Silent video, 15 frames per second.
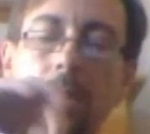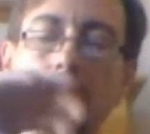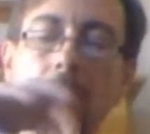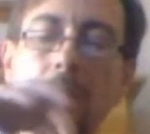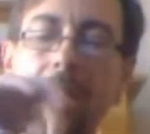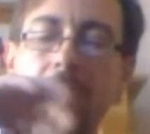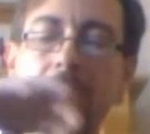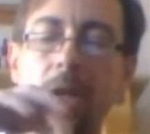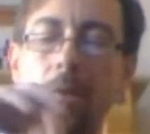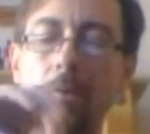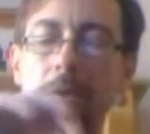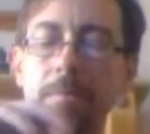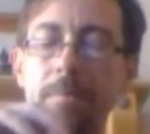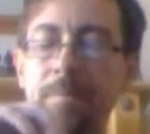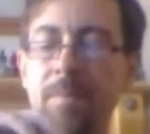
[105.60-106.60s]
That's covered
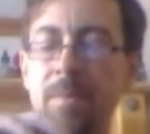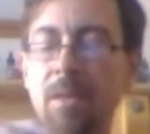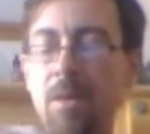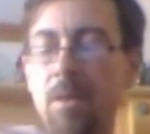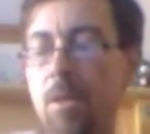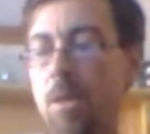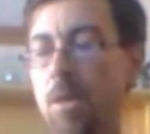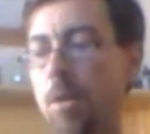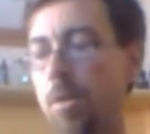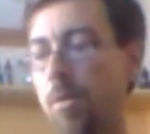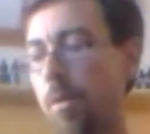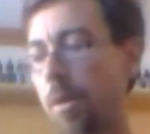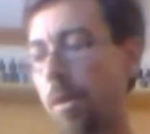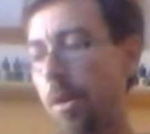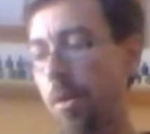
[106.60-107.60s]
up.
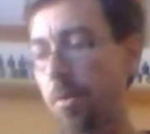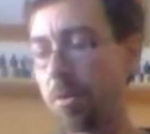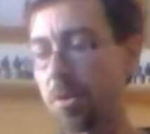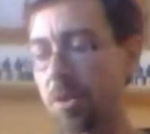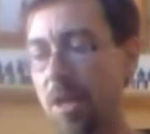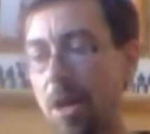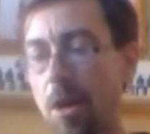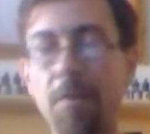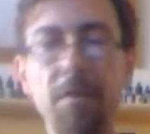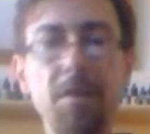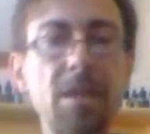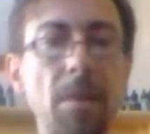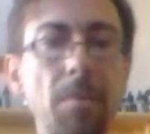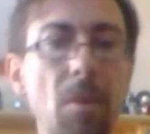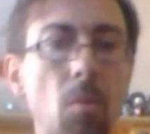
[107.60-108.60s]
Right, I'm going to start off at
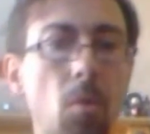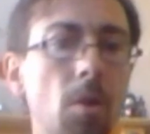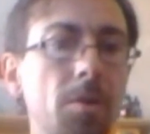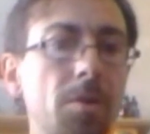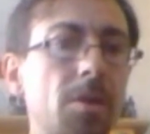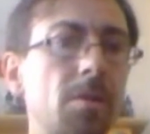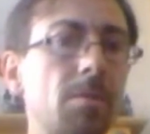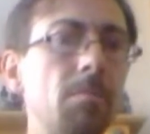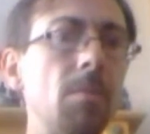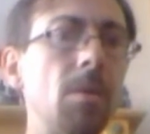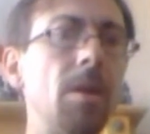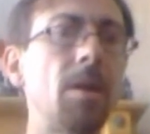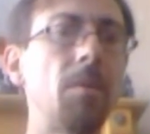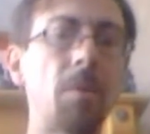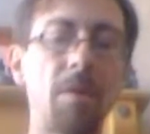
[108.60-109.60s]
70 watts
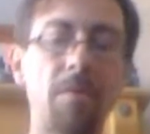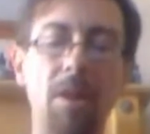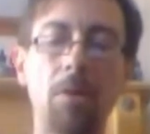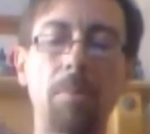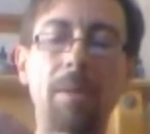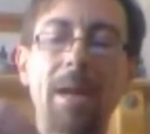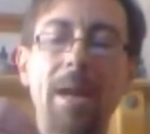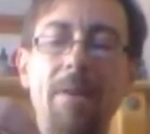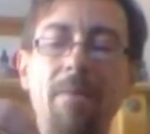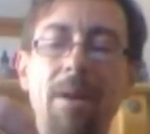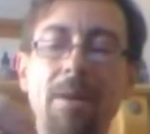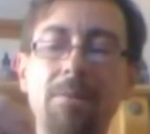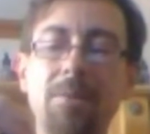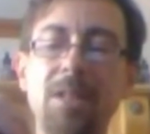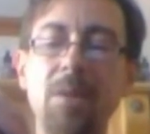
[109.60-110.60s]
and then we'll have a little play
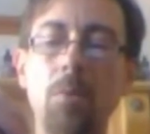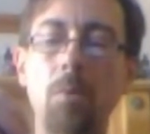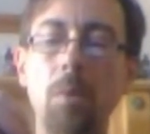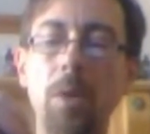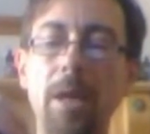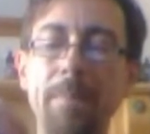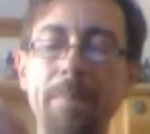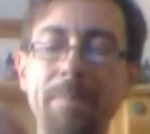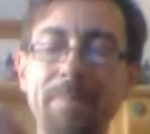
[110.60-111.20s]
around and see what we get.